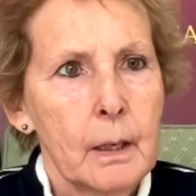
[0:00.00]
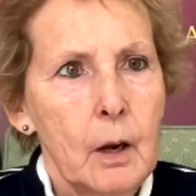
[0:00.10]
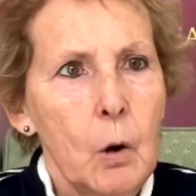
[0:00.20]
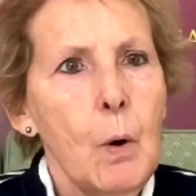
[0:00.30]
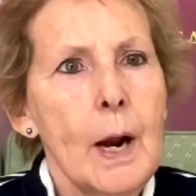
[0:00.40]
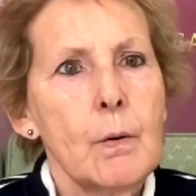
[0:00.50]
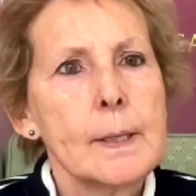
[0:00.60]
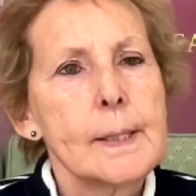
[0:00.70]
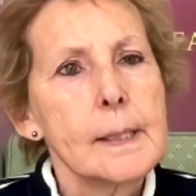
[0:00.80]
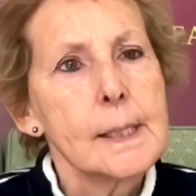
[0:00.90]

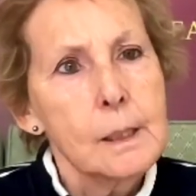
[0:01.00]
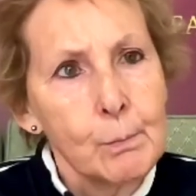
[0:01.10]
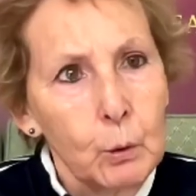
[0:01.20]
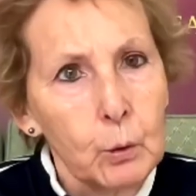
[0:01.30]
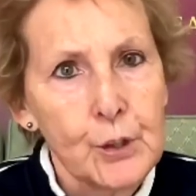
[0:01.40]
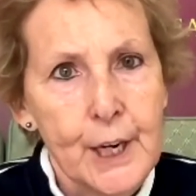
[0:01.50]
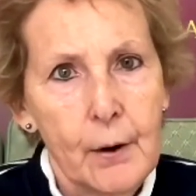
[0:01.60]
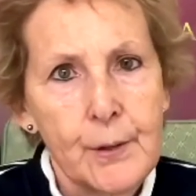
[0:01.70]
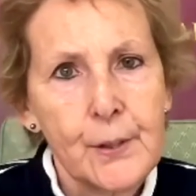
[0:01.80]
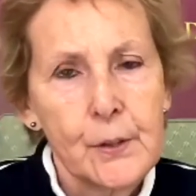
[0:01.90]
Whereas the small
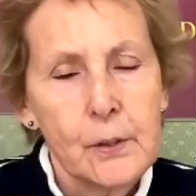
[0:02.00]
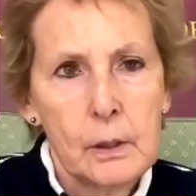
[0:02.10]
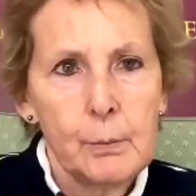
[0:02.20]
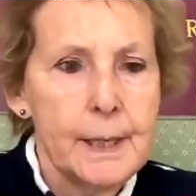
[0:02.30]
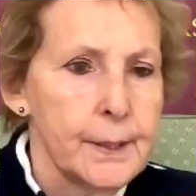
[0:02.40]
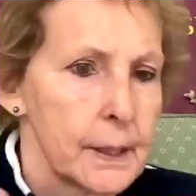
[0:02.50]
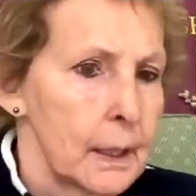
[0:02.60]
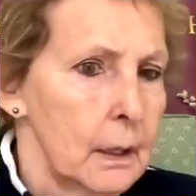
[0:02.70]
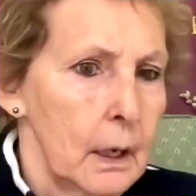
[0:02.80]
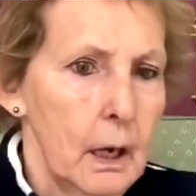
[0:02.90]
charities, and Louise
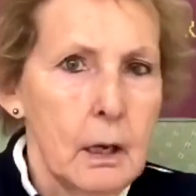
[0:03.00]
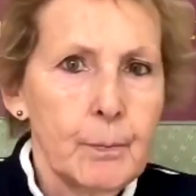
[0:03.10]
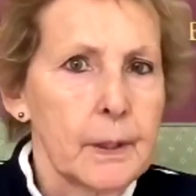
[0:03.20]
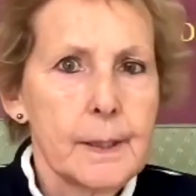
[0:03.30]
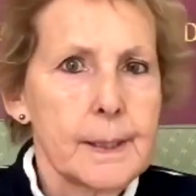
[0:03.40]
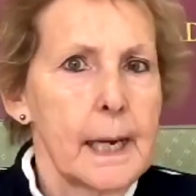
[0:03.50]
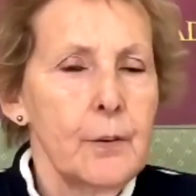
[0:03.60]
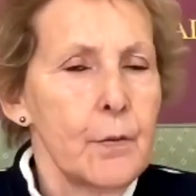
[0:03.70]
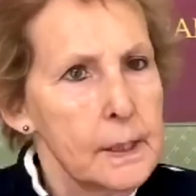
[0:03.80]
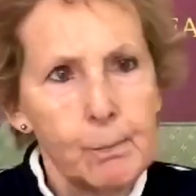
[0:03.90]
can tell you,
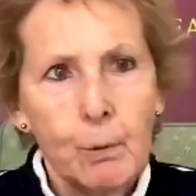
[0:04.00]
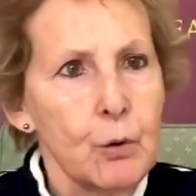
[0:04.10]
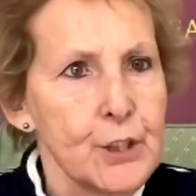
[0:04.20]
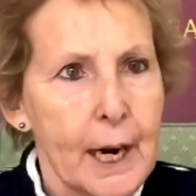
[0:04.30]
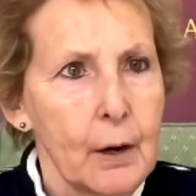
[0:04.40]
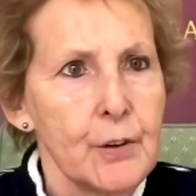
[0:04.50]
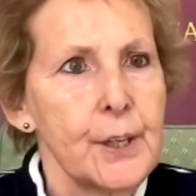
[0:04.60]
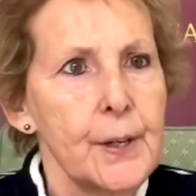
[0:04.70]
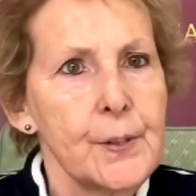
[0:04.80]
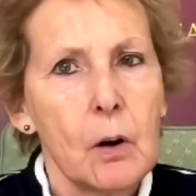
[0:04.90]
the small
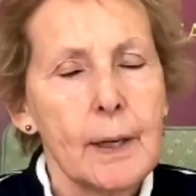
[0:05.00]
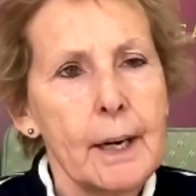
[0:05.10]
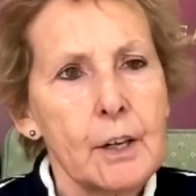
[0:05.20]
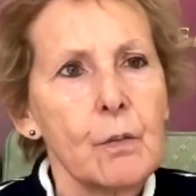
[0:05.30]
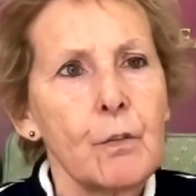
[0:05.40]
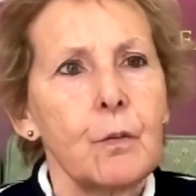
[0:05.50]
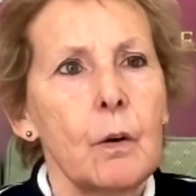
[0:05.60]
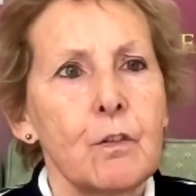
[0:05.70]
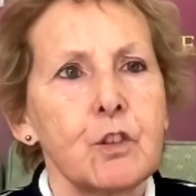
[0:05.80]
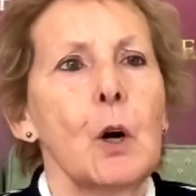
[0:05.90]
charities are getting
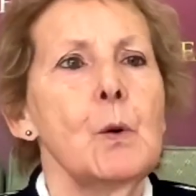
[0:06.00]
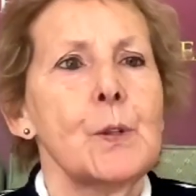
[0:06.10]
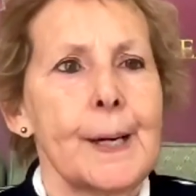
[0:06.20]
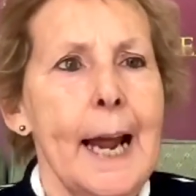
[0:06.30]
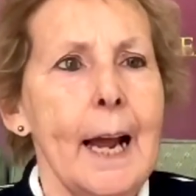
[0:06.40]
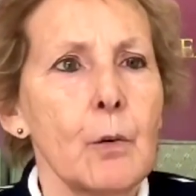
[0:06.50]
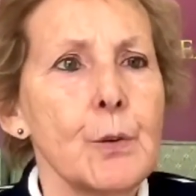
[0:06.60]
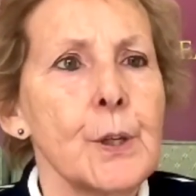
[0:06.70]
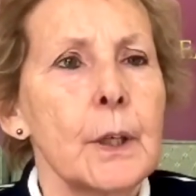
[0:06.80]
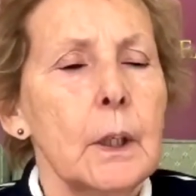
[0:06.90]
frozen
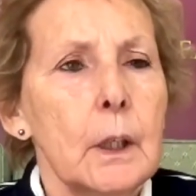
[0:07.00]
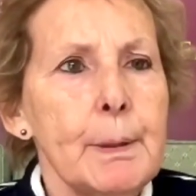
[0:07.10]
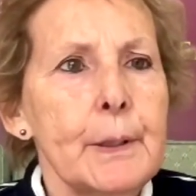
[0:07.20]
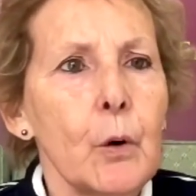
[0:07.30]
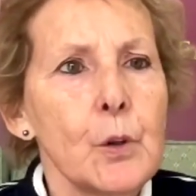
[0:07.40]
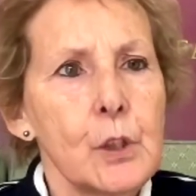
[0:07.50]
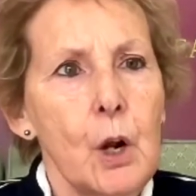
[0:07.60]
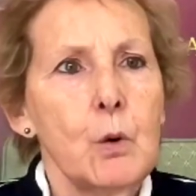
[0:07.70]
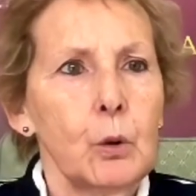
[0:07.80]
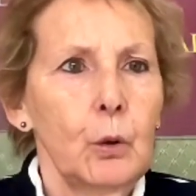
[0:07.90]
out because
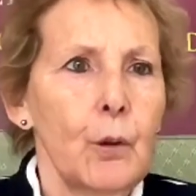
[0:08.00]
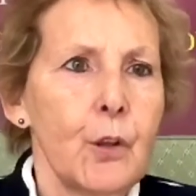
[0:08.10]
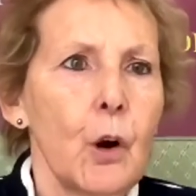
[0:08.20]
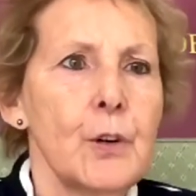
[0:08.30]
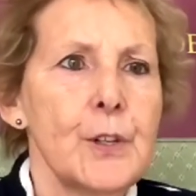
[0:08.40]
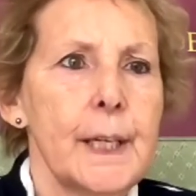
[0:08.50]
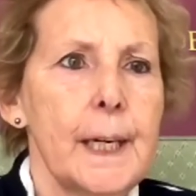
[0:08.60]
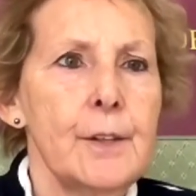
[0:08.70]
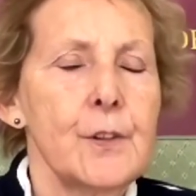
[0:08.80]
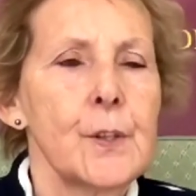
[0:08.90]
local
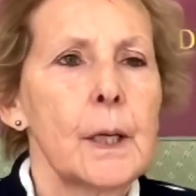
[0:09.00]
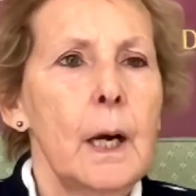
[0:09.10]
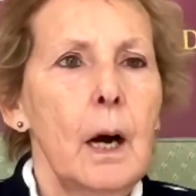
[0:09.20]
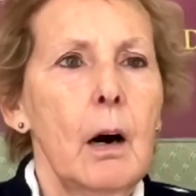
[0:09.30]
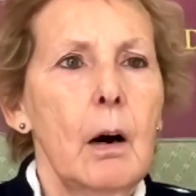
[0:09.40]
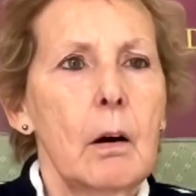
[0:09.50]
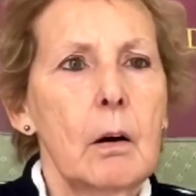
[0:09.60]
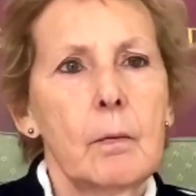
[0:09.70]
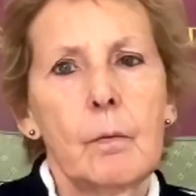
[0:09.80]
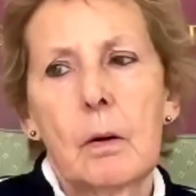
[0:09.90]
authorities
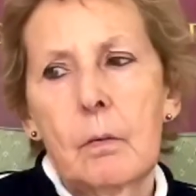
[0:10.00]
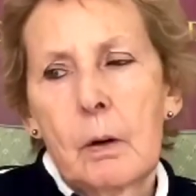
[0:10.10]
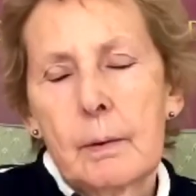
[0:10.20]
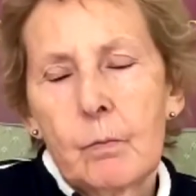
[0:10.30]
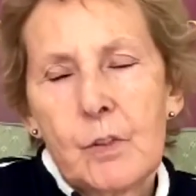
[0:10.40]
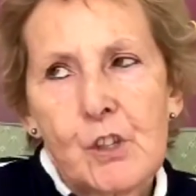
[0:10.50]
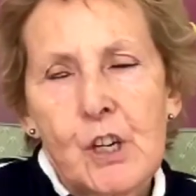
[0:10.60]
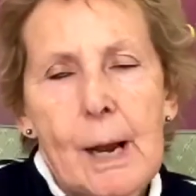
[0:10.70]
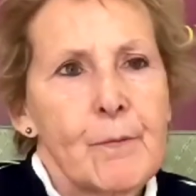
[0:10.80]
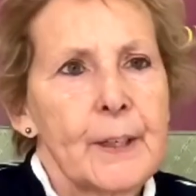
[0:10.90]
are
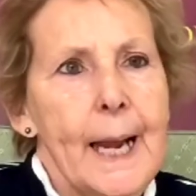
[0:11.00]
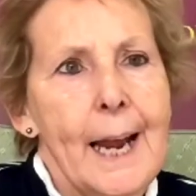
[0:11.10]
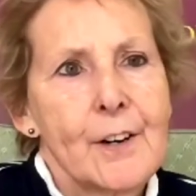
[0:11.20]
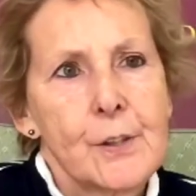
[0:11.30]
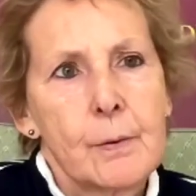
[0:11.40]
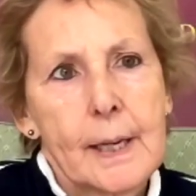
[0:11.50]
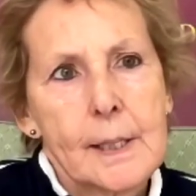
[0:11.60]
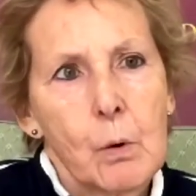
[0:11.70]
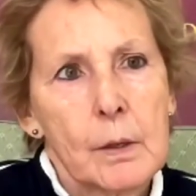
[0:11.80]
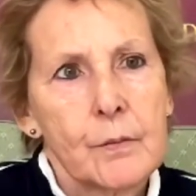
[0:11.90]
strapped for cash, and that's
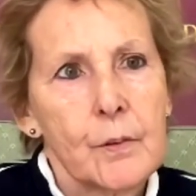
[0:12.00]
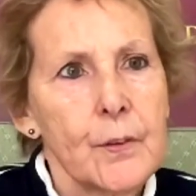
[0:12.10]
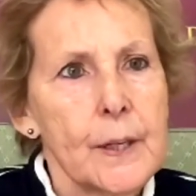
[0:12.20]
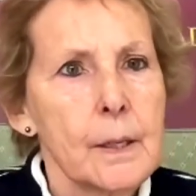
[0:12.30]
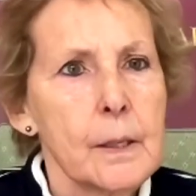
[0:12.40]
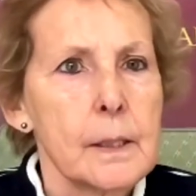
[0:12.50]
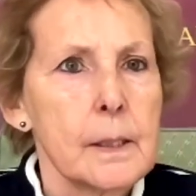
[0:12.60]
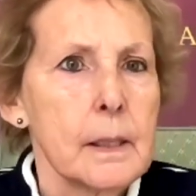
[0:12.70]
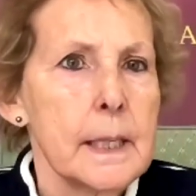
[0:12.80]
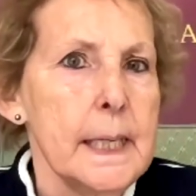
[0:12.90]
one of the things
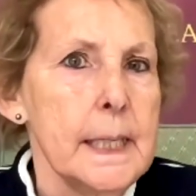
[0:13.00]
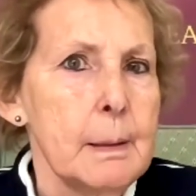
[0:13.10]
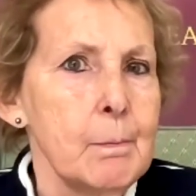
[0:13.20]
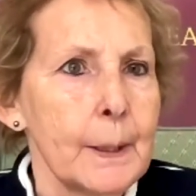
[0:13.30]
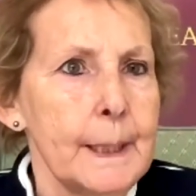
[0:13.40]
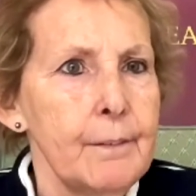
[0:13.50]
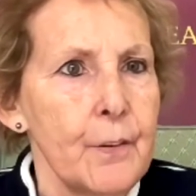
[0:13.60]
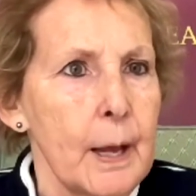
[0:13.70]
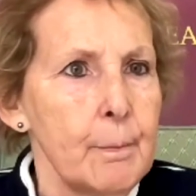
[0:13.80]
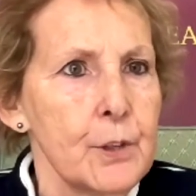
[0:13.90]
that's easy money for
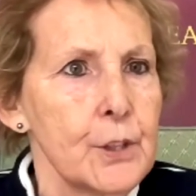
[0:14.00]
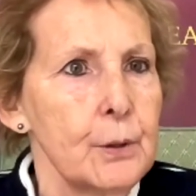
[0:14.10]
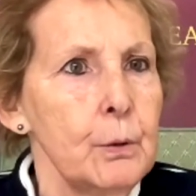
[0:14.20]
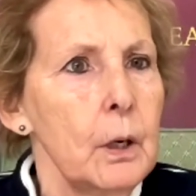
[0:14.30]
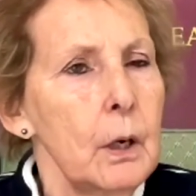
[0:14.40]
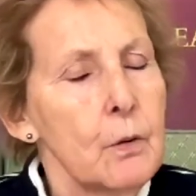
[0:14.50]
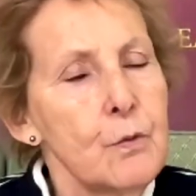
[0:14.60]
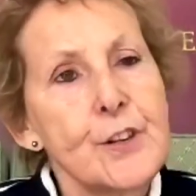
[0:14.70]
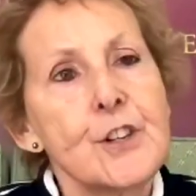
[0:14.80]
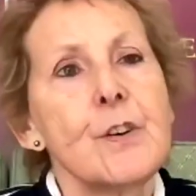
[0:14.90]
them to
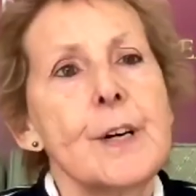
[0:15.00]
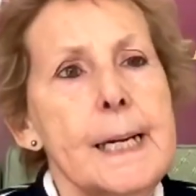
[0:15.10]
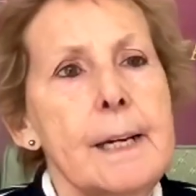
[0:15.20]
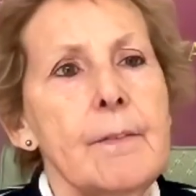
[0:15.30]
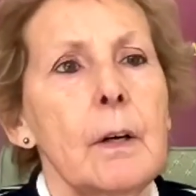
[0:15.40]
retrieve,